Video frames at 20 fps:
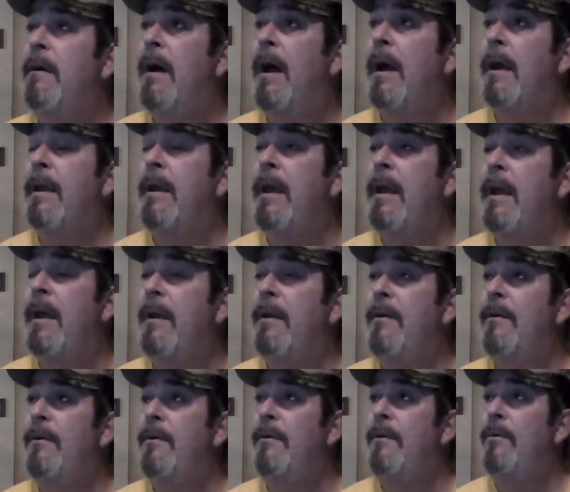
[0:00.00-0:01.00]
I
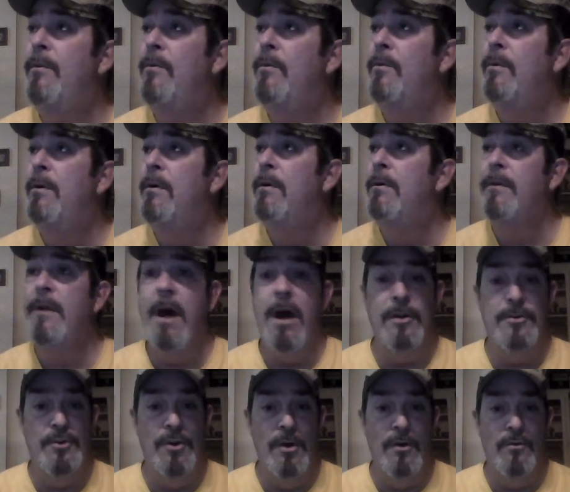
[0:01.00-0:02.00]
can't do
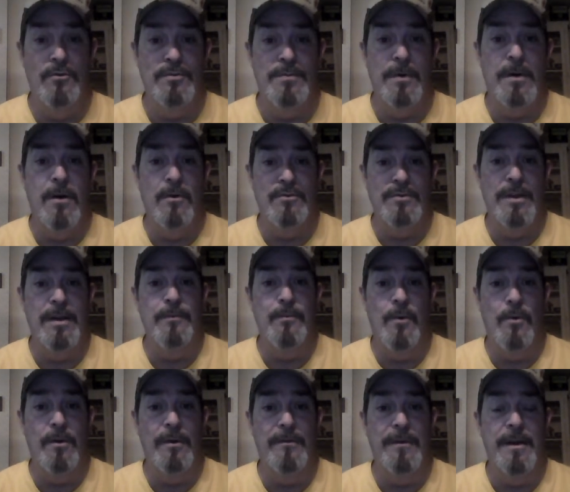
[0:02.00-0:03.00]
nachos because they
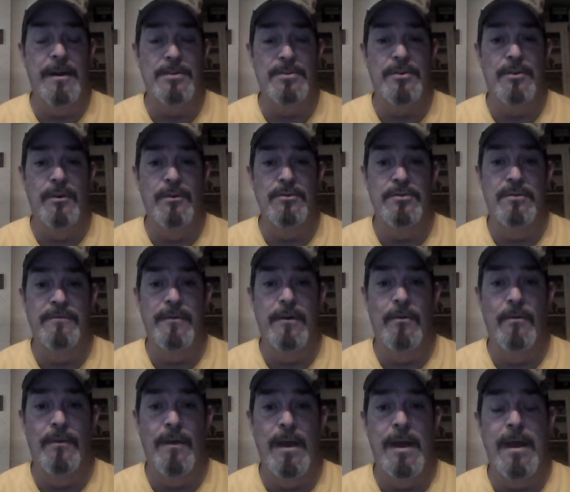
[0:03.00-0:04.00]
wanted the exclusive
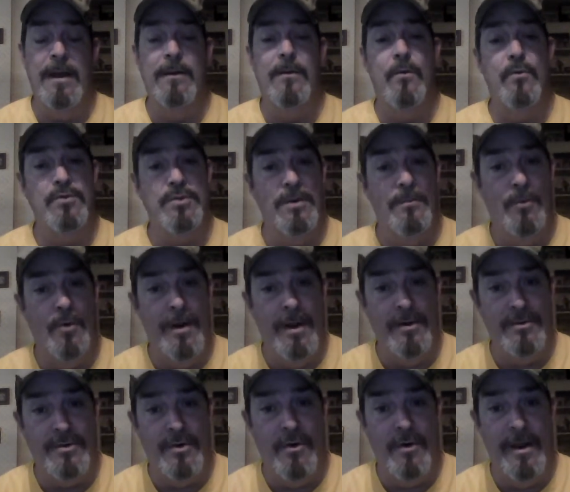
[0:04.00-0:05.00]
on that, and of course someone
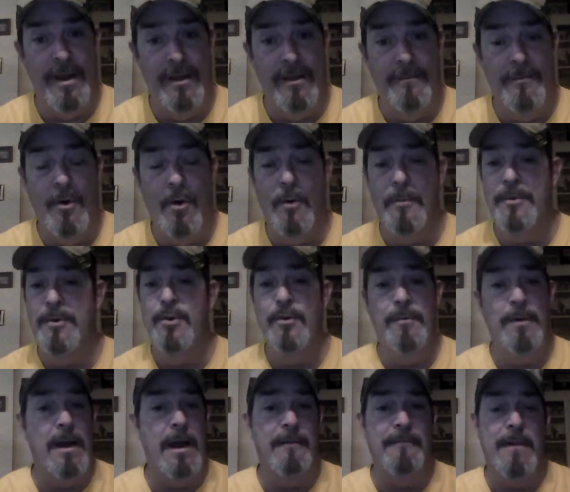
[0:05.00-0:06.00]
else already had the
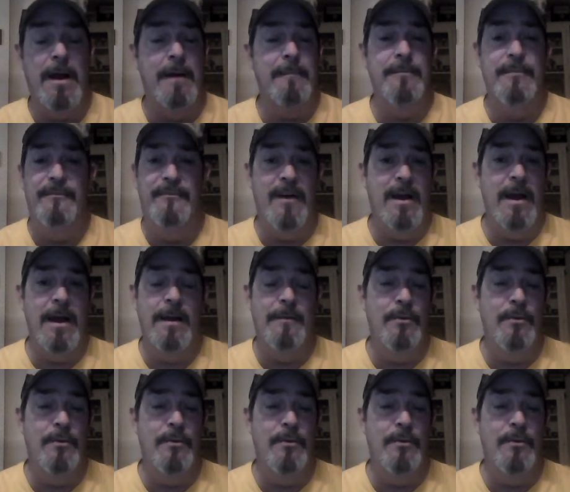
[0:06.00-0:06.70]
barbecue, but I'm fine.